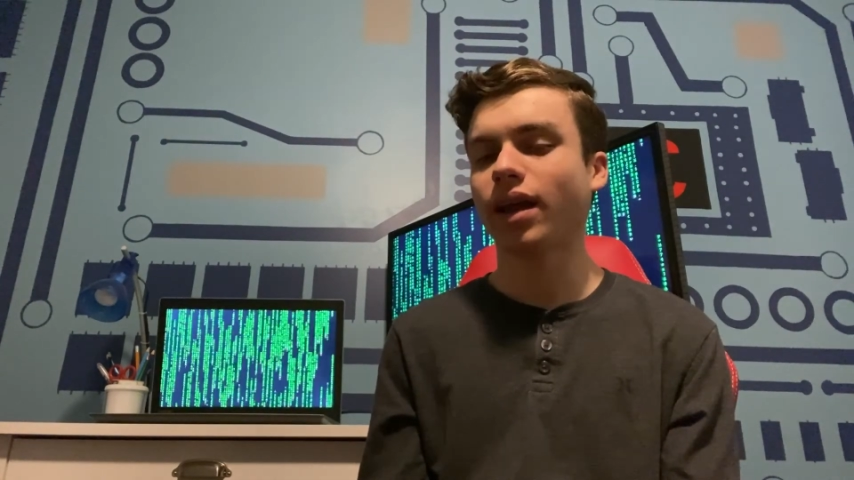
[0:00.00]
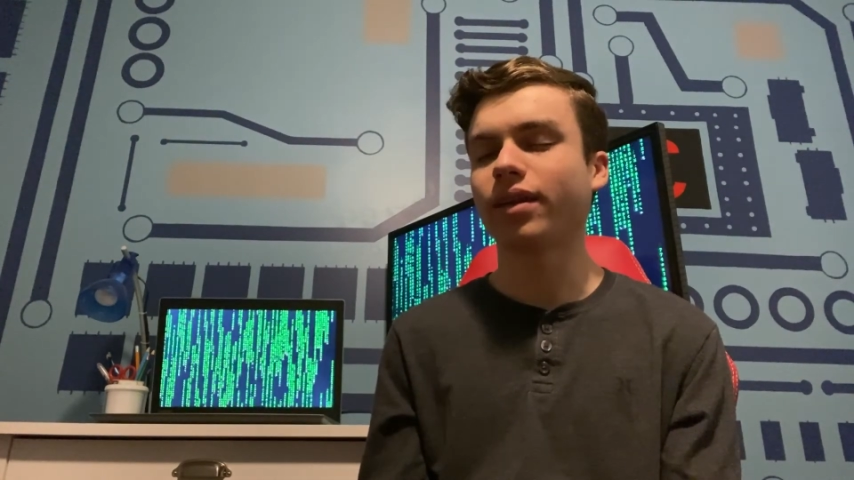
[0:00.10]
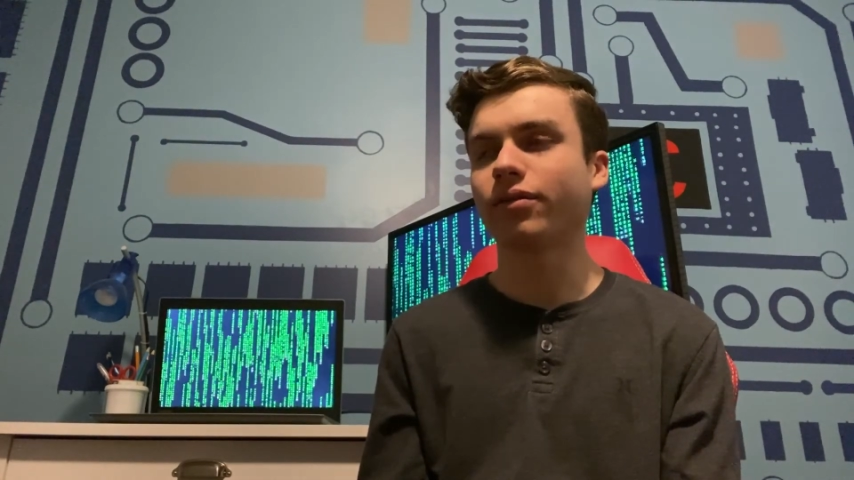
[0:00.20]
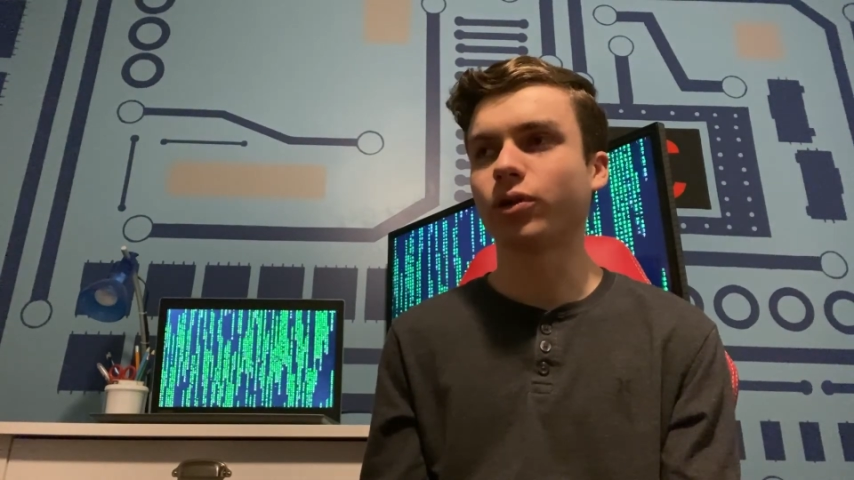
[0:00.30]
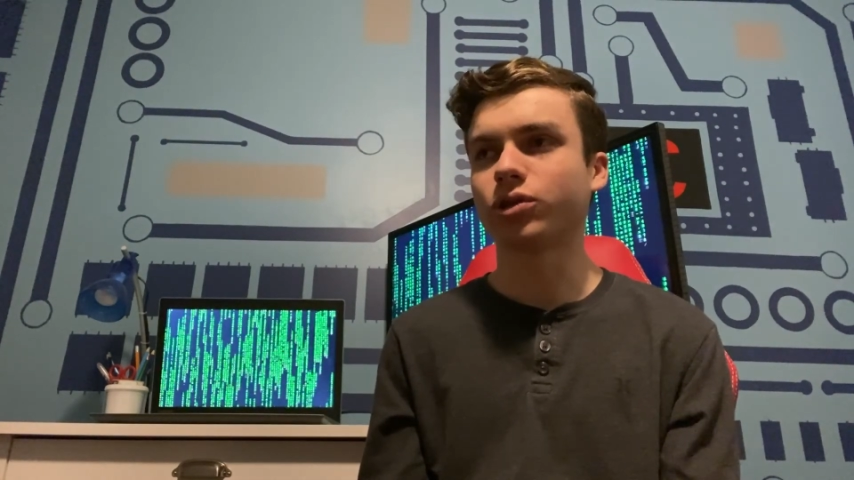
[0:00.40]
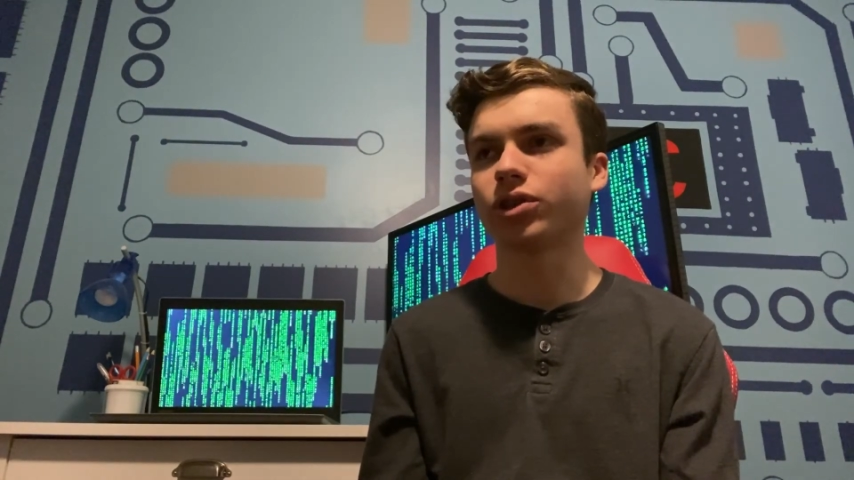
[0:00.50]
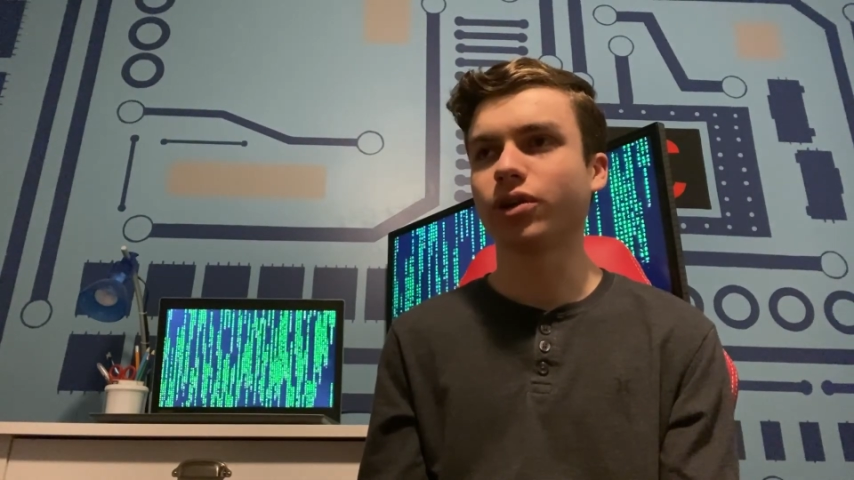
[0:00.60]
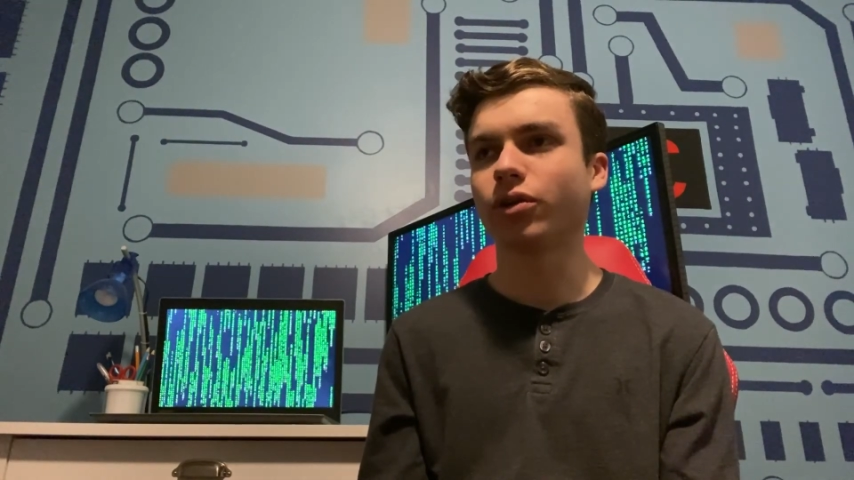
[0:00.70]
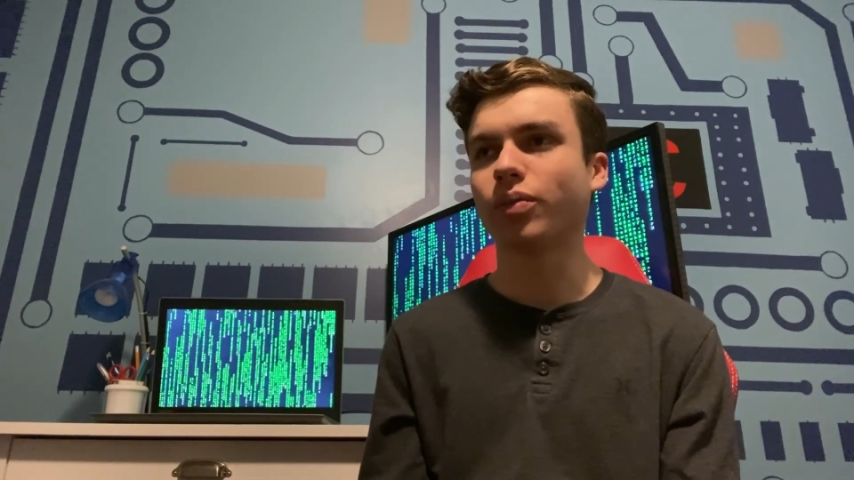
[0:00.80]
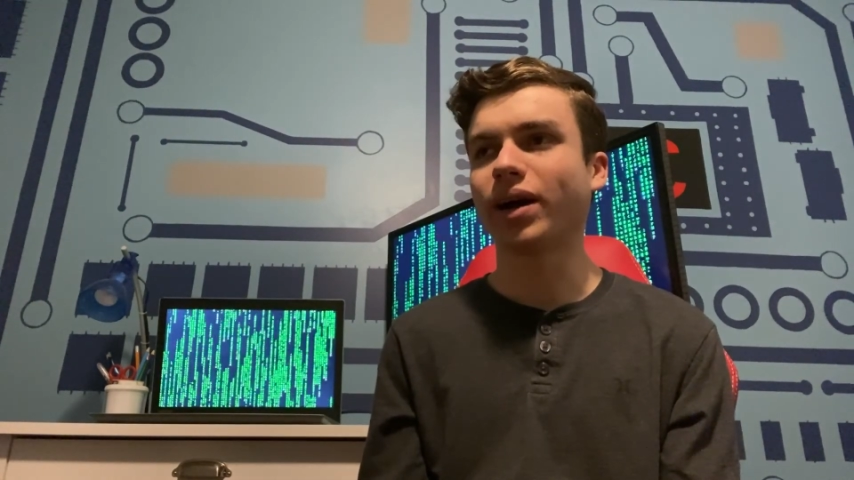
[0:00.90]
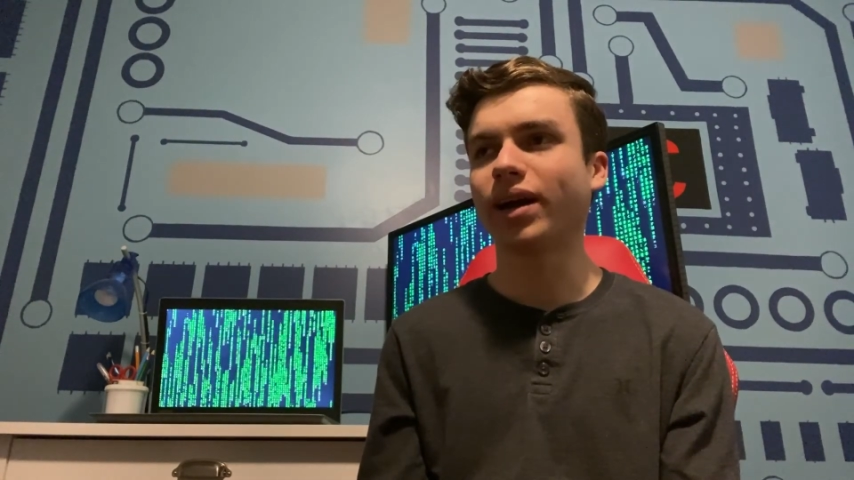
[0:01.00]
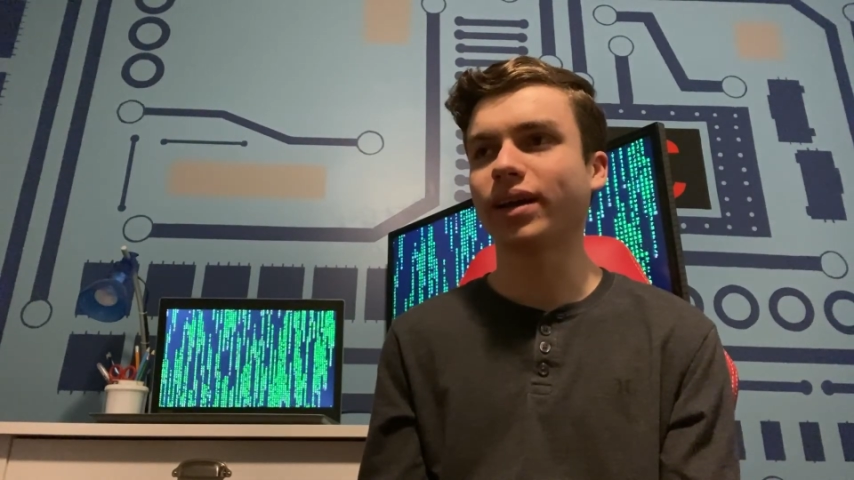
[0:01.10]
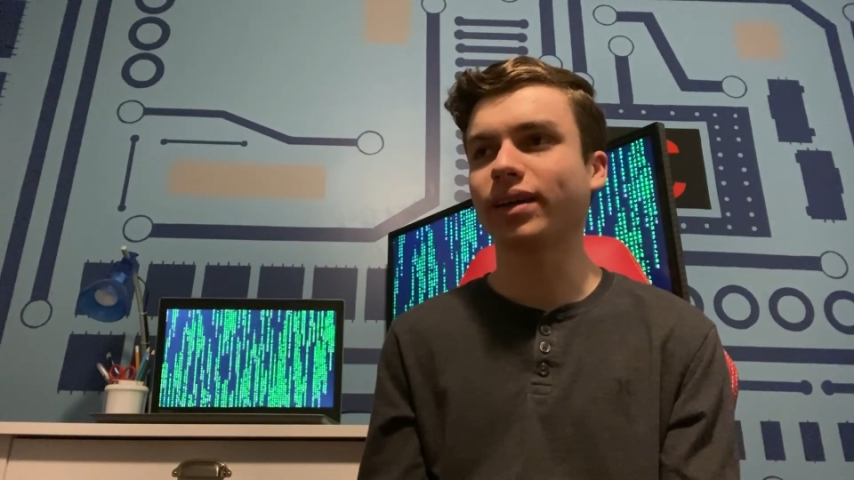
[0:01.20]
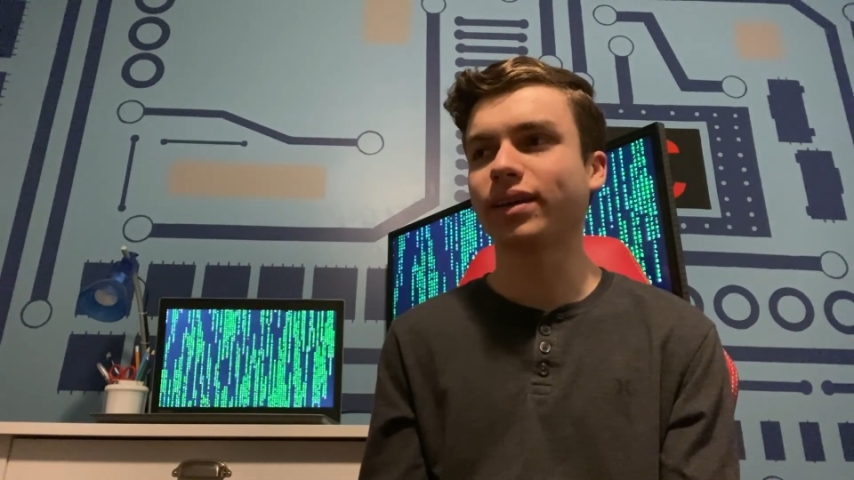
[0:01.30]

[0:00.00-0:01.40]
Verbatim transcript: And then unfortunately you are behind a